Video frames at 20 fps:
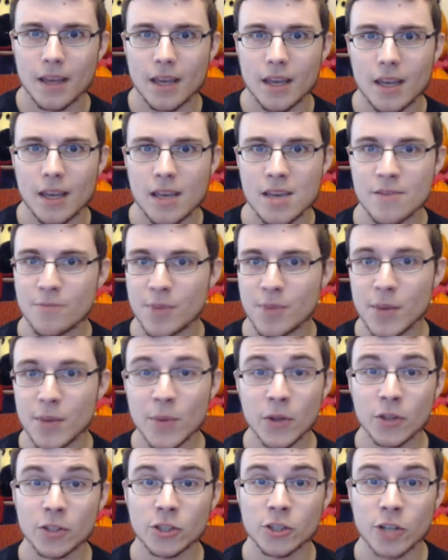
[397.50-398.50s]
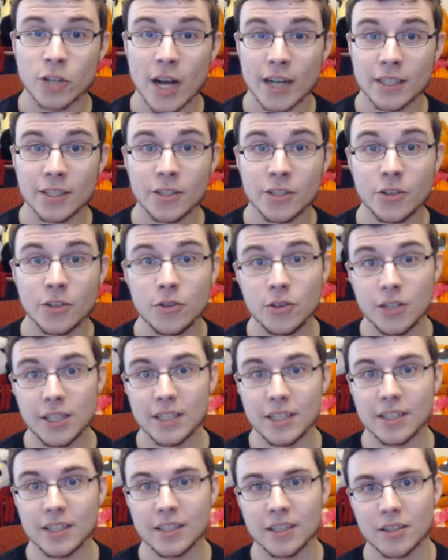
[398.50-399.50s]
if people are distracting you, you
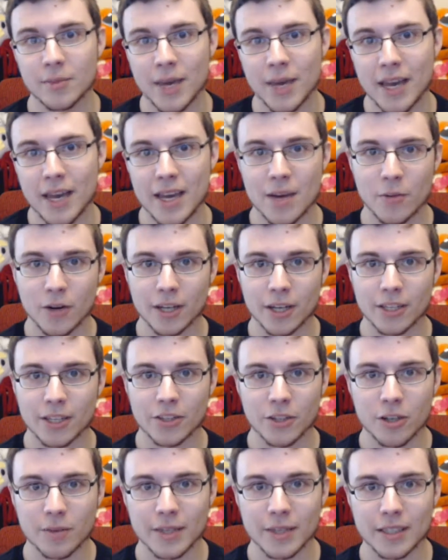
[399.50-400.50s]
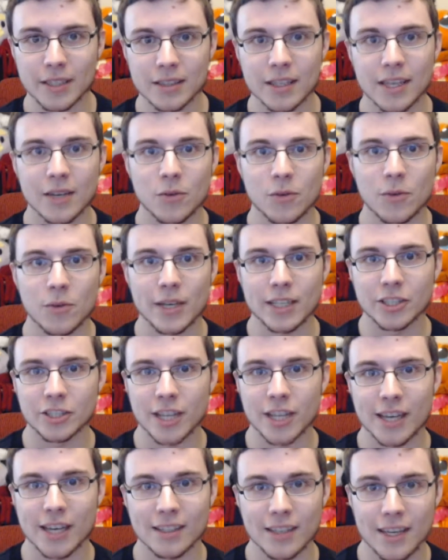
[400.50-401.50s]
need to tell them, hey, I'm running a tournament, like we can
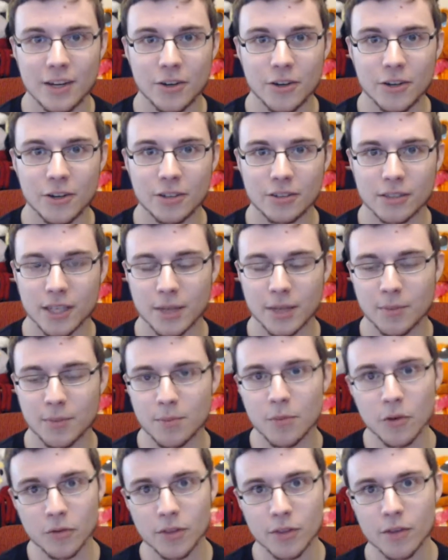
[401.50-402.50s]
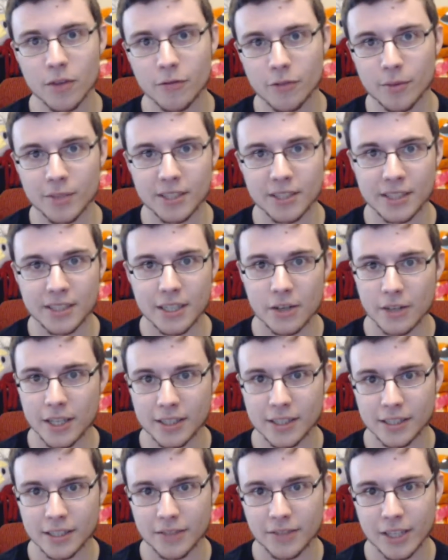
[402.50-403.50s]
chat later, like move them from the TO
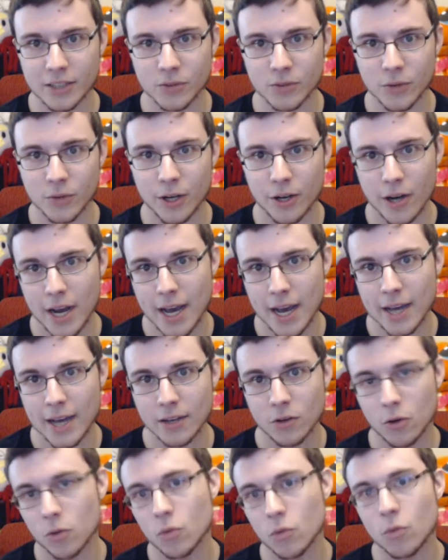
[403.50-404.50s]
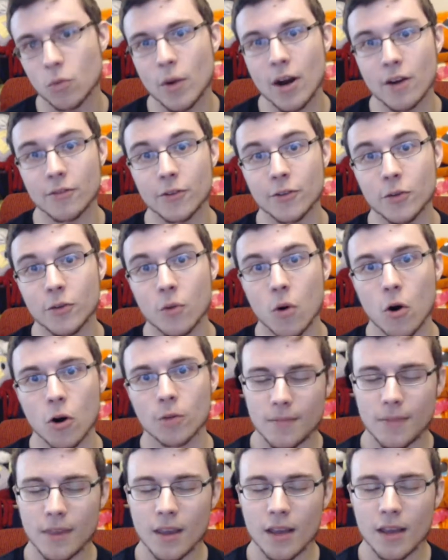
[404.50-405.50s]
desk if that's where you're at or wherever you
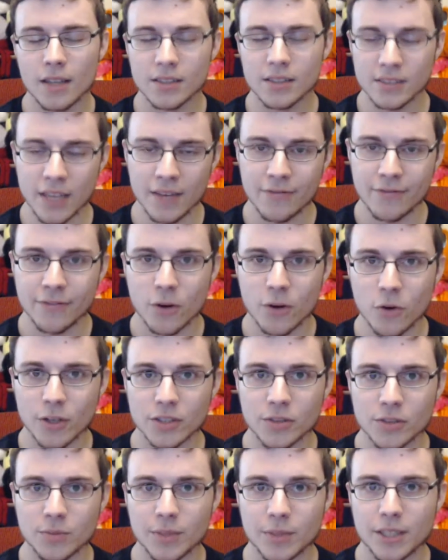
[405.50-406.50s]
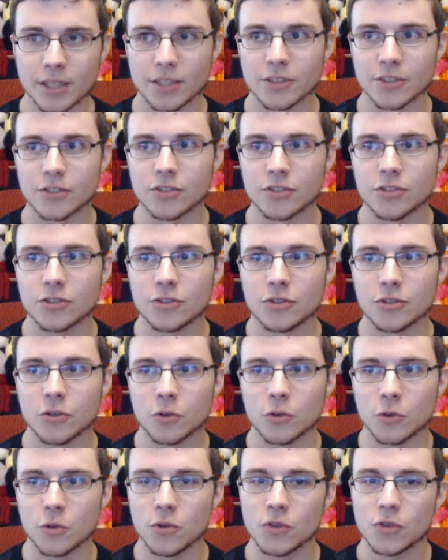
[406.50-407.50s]
are, and stay focused, because
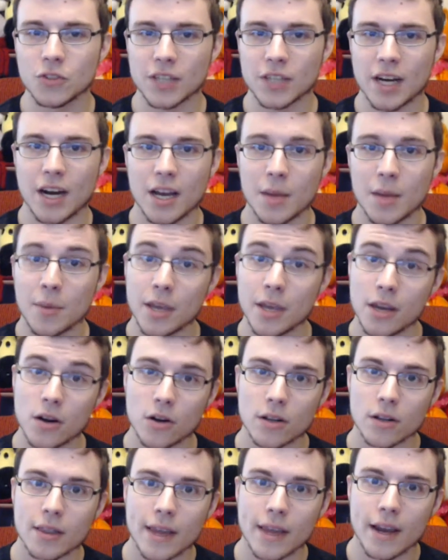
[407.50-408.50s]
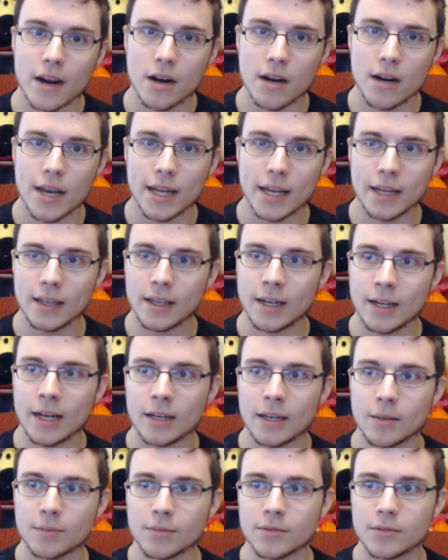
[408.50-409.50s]
you'll lose time here or there and it can add
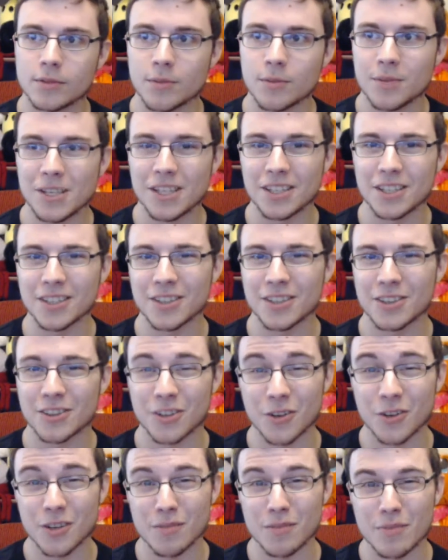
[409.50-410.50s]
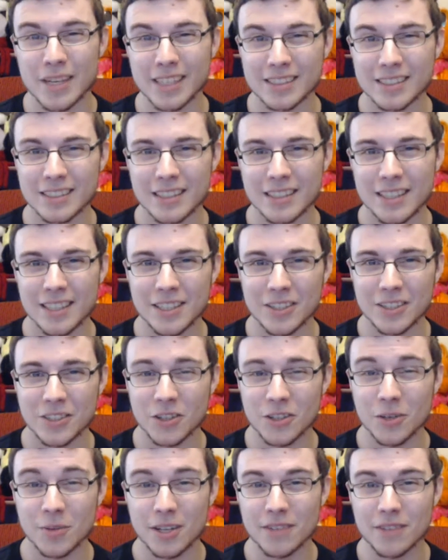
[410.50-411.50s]
up to being 30 minutes at the end of the
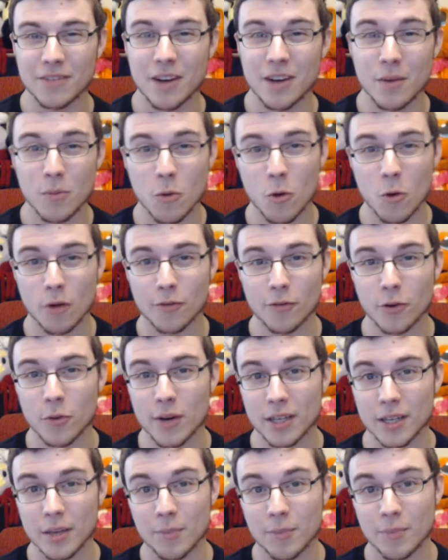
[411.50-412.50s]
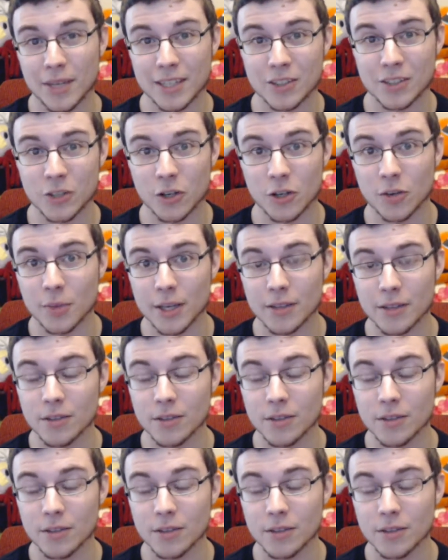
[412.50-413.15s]
tournament, if not more, if you're running a big tournament.